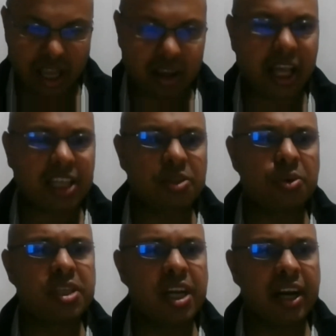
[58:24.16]

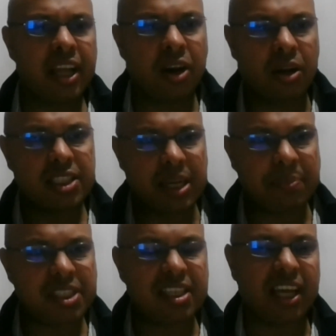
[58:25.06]
exclusionary
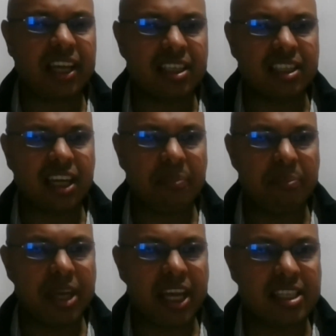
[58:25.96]
concepts like
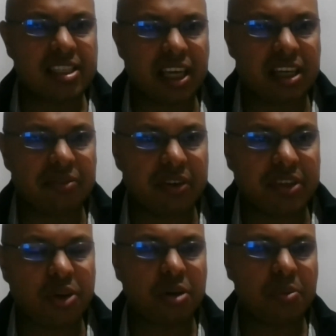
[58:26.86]
MPAs, and when we
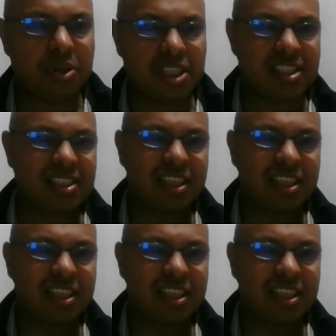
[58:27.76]
talk about these